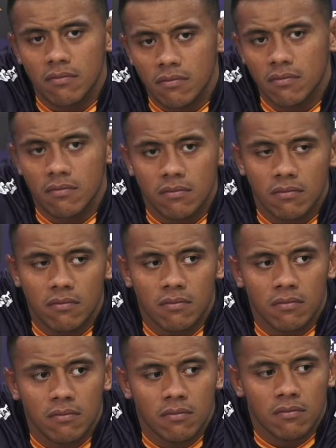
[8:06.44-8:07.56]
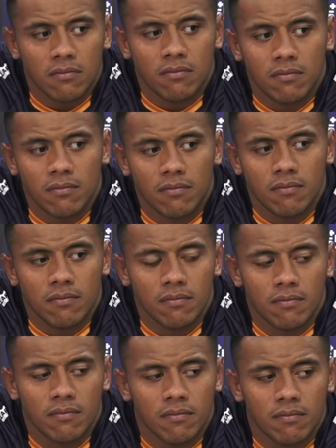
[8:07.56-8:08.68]

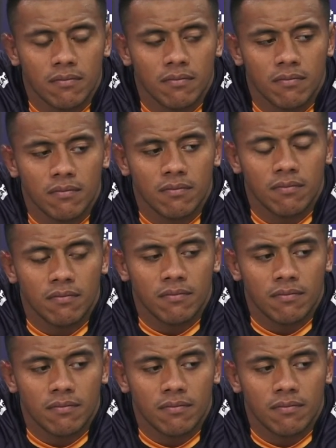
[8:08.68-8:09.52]
This person isn't speaking.